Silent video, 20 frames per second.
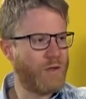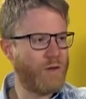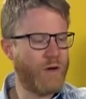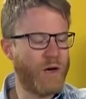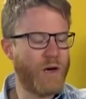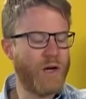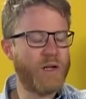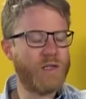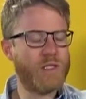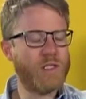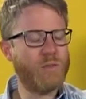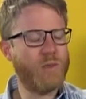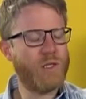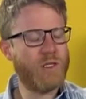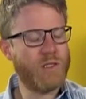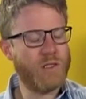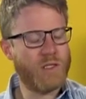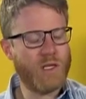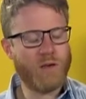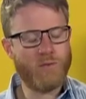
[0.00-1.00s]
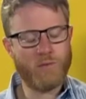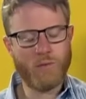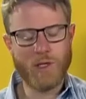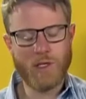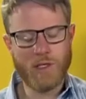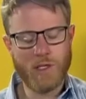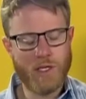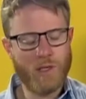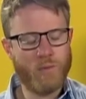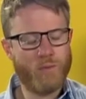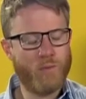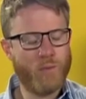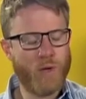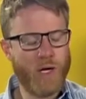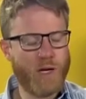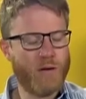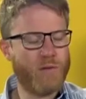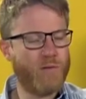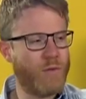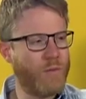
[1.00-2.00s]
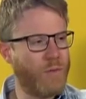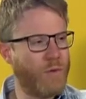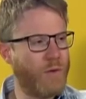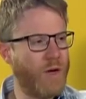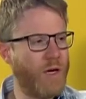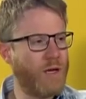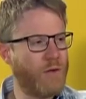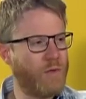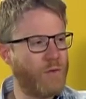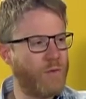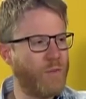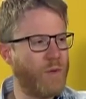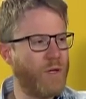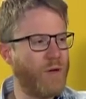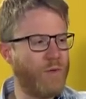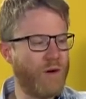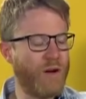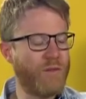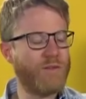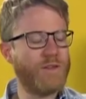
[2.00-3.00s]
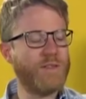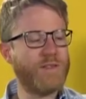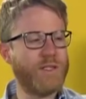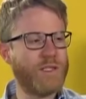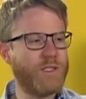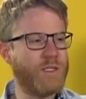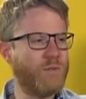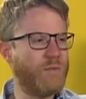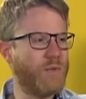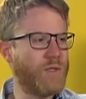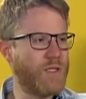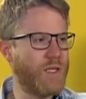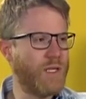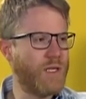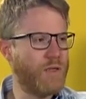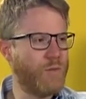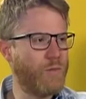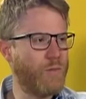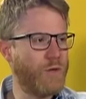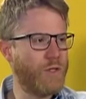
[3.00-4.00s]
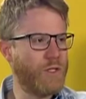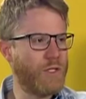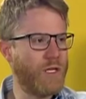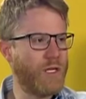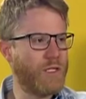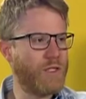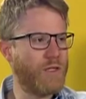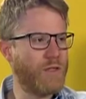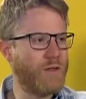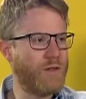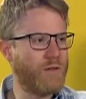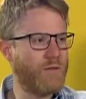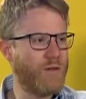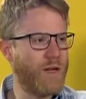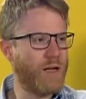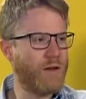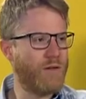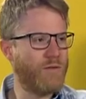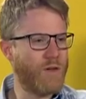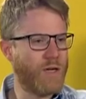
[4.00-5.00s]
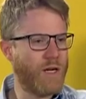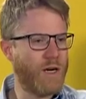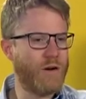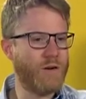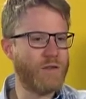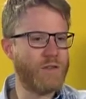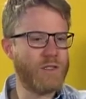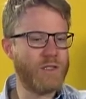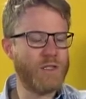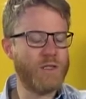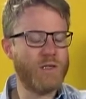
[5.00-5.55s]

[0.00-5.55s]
And our estimate is that if we depegged from the rand, it would be a roughly 60% depreciation in the value of the currency